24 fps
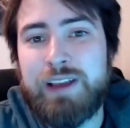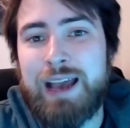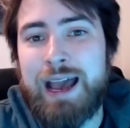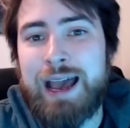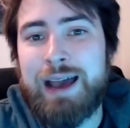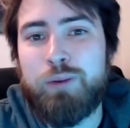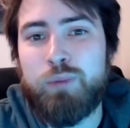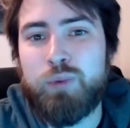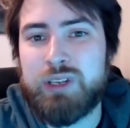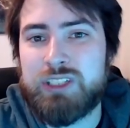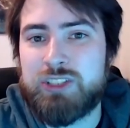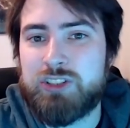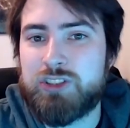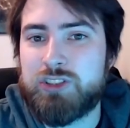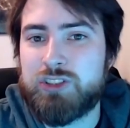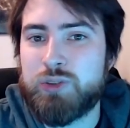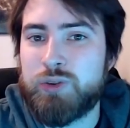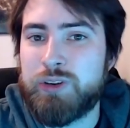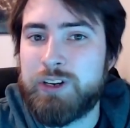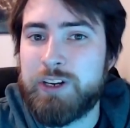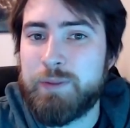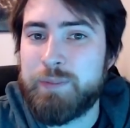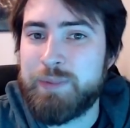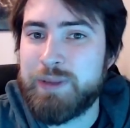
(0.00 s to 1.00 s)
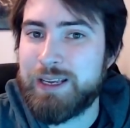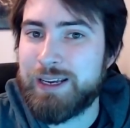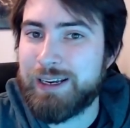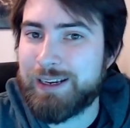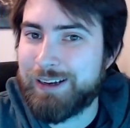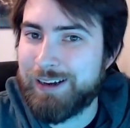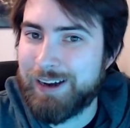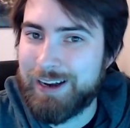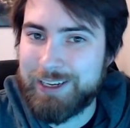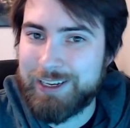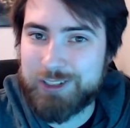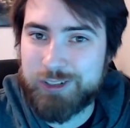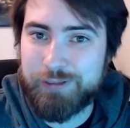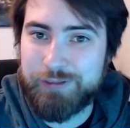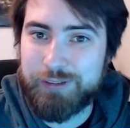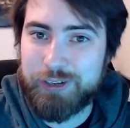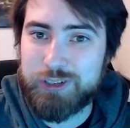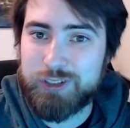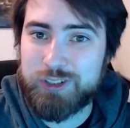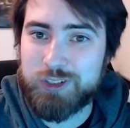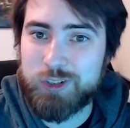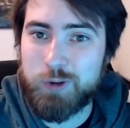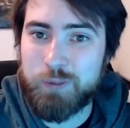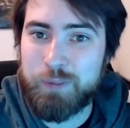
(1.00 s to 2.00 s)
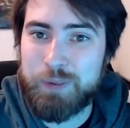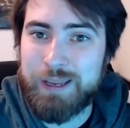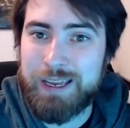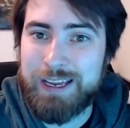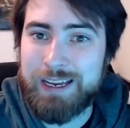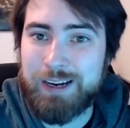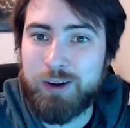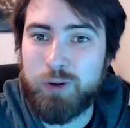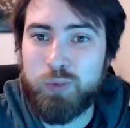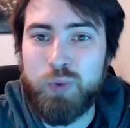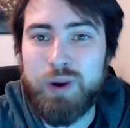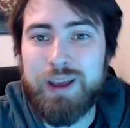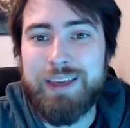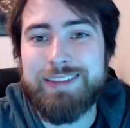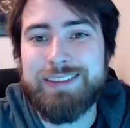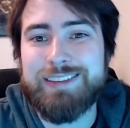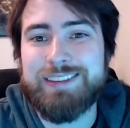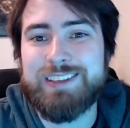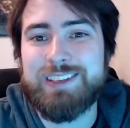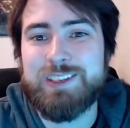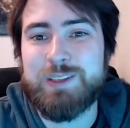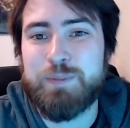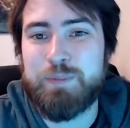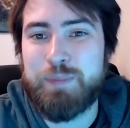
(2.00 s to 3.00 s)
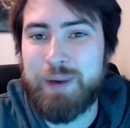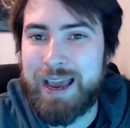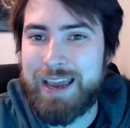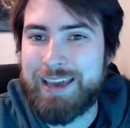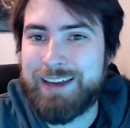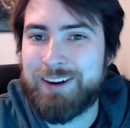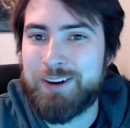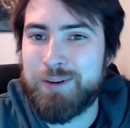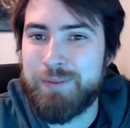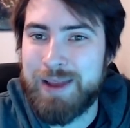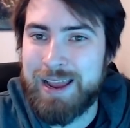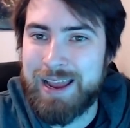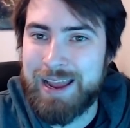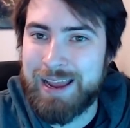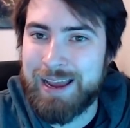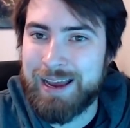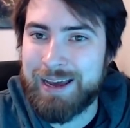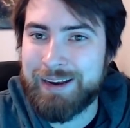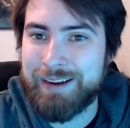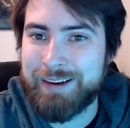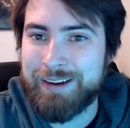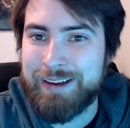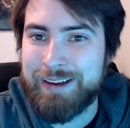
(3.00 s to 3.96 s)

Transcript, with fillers: got what's sure to be a controversial pick with Spider-Man.